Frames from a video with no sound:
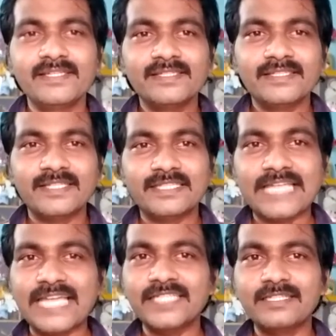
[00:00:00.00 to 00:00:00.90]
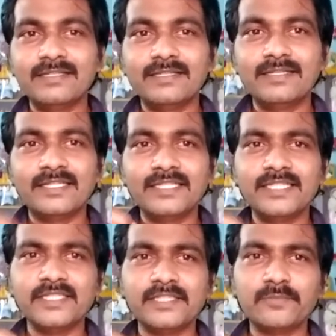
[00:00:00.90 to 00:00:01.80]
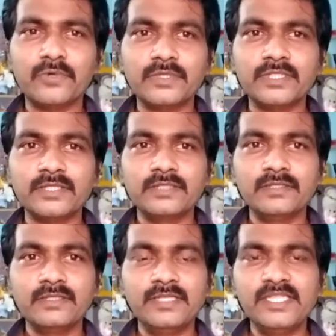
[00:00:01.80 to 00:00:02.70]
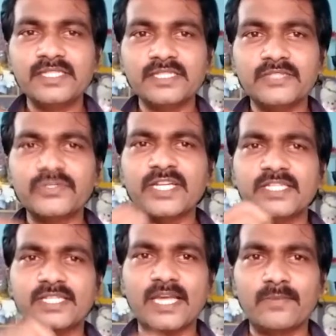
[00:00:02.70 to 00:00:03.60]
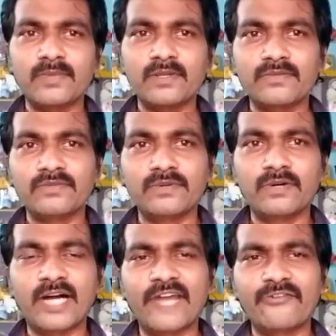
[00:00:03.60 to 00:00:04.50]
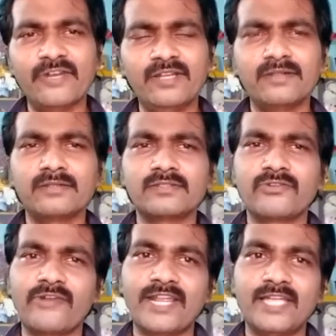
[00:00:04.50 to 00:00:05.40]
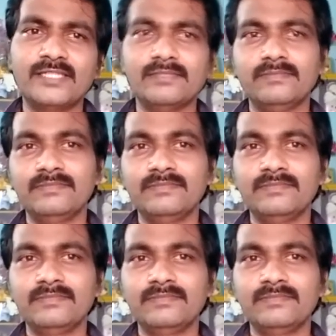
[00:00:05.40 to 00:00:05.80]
So the title The Dear Departed is a good example of irony or sarcasm.